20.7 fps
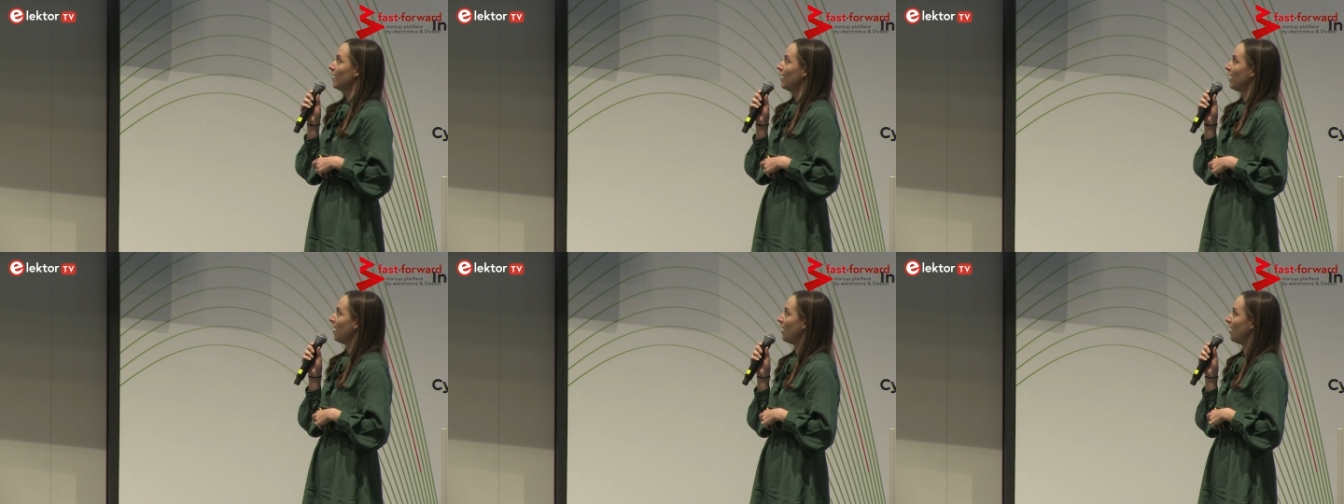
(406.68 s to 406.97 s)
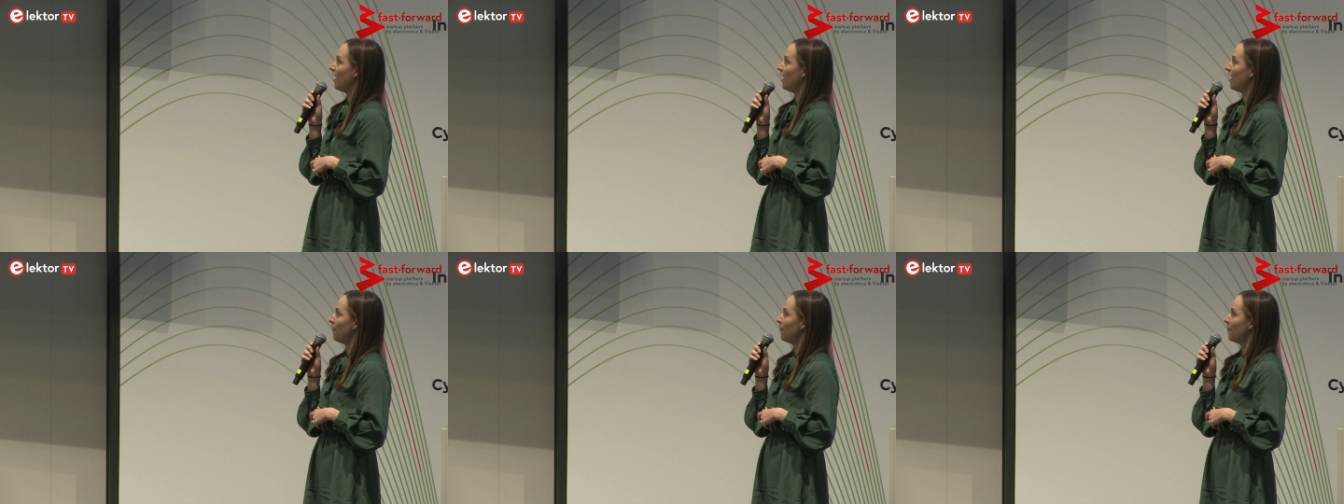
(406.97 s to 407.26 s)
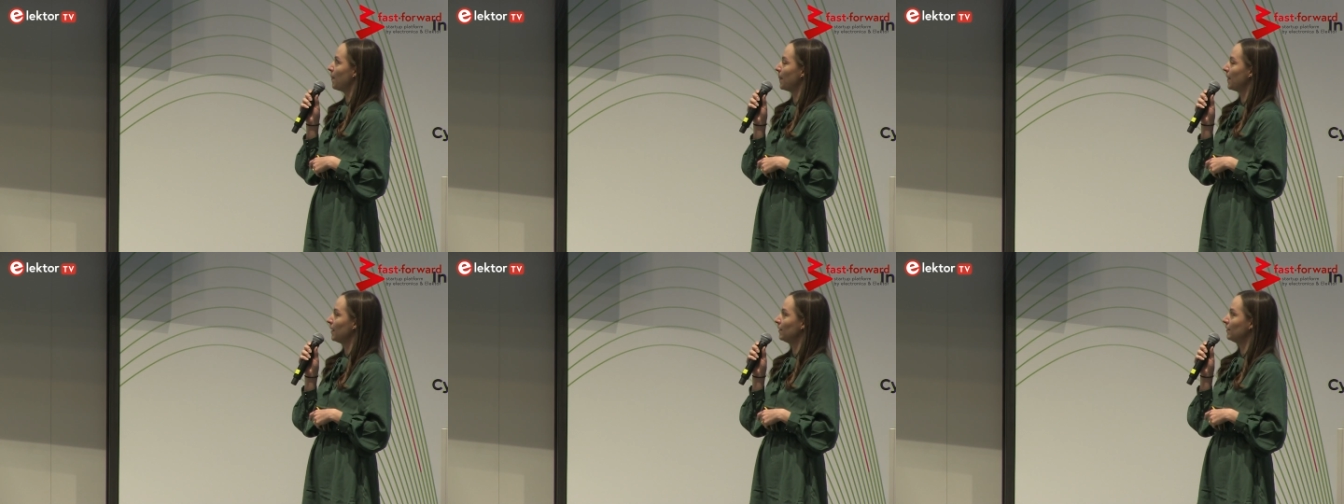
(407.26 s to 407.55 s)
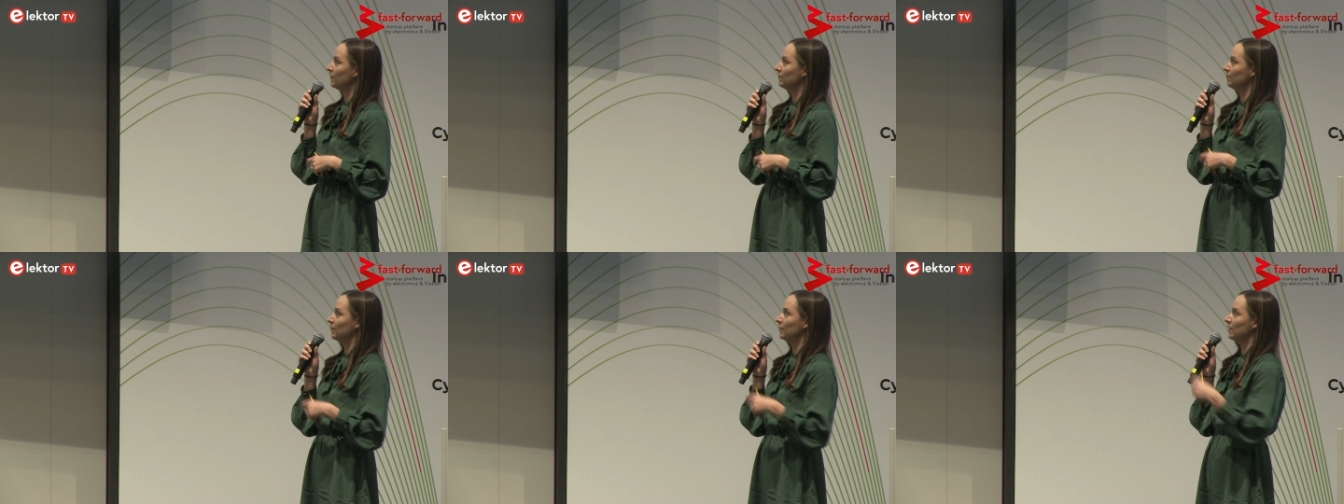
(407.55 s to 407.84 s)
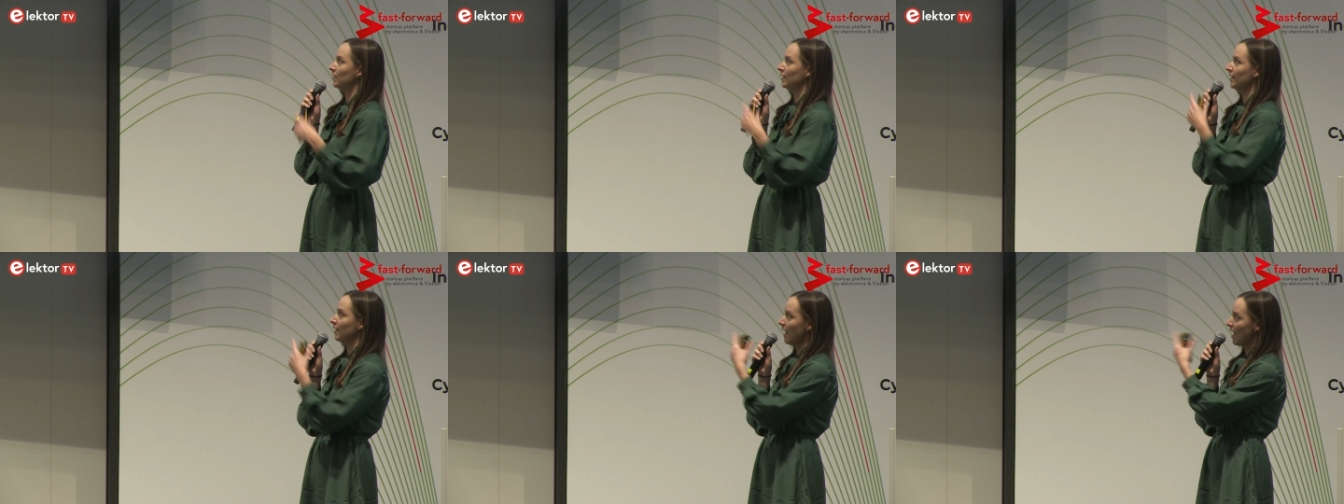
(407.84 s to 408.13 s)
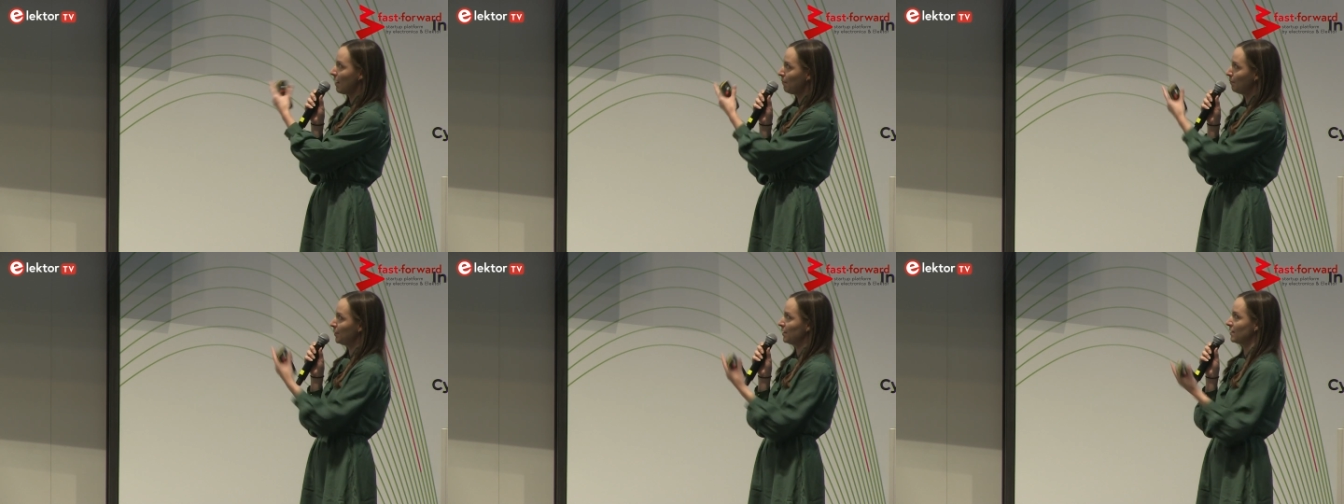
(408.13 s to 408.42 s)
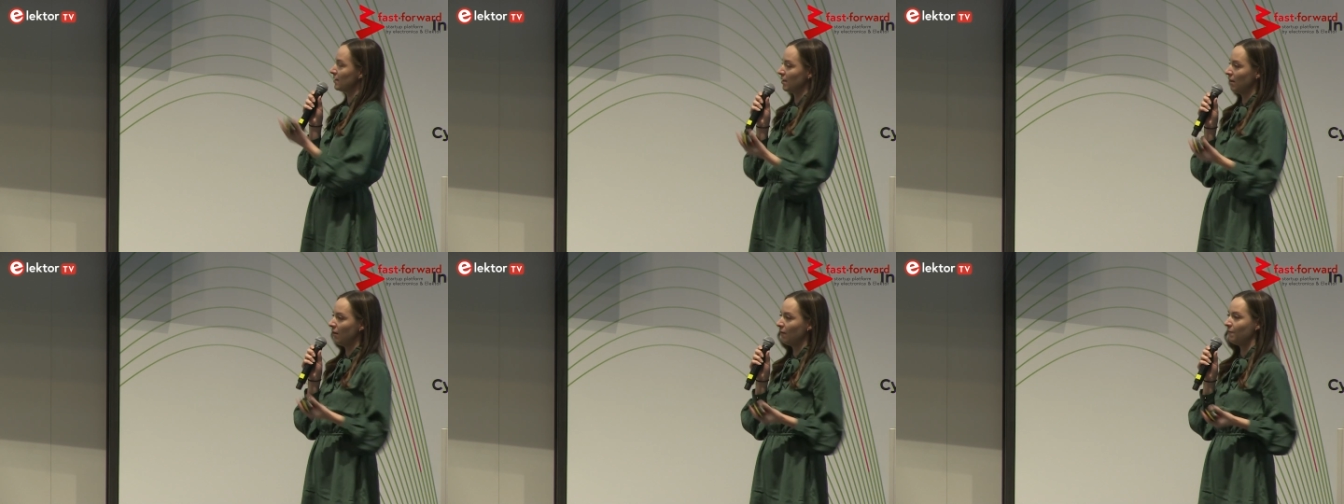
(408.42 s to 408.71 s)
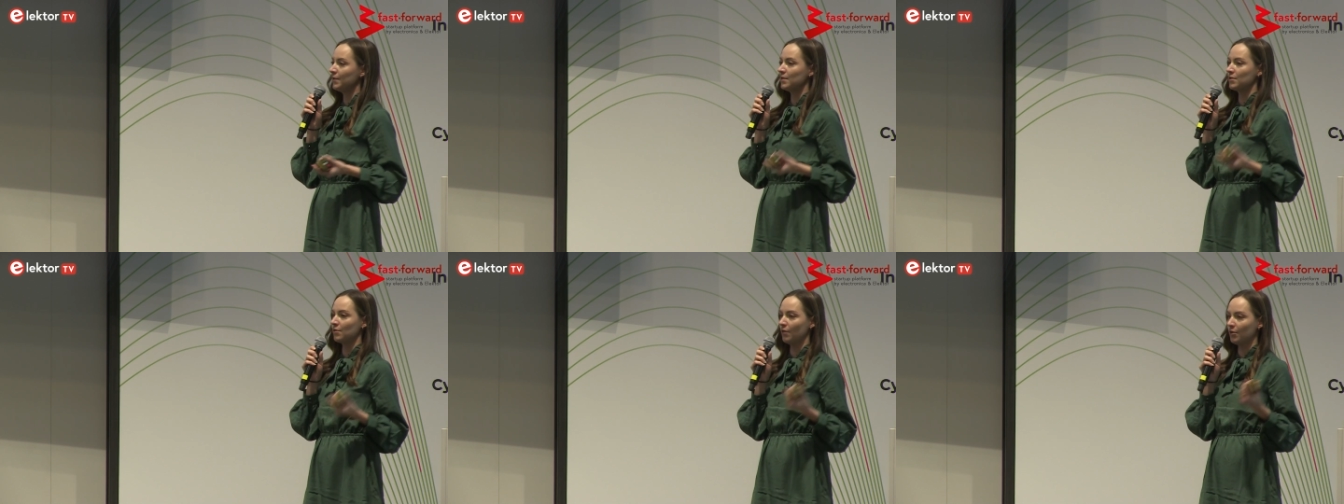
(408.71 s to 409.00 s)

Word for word: Um, the app itself, it's